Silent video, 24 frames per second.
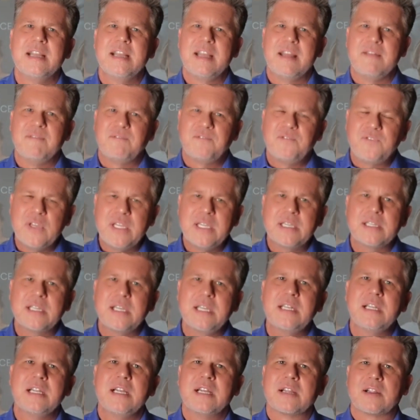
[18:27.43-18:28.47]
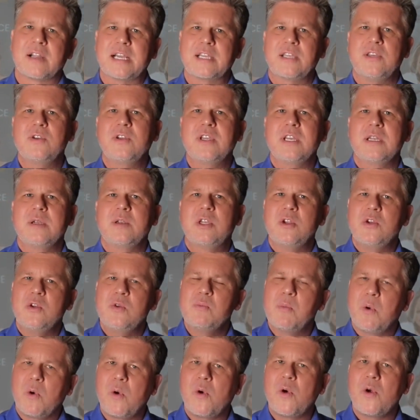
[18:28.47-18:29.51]
and feeling like you can do
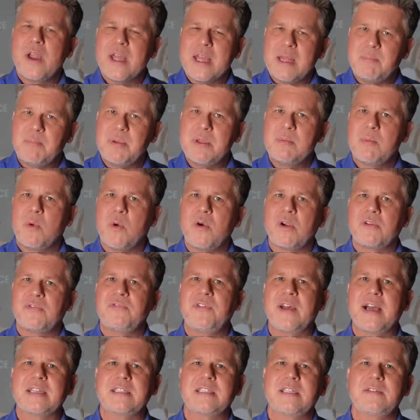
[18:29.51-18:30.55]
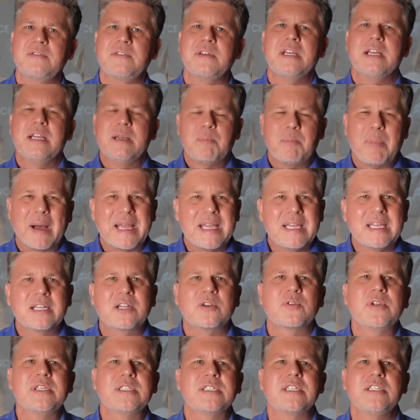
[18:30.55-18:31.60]
more and be more effective by
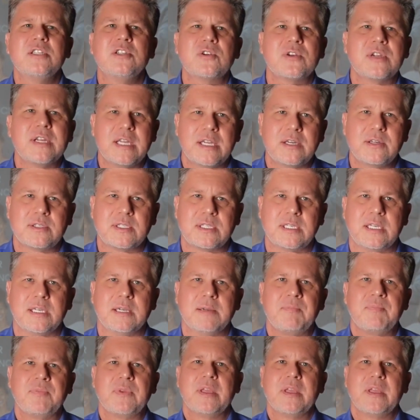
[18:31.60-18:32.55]
increasing your energy.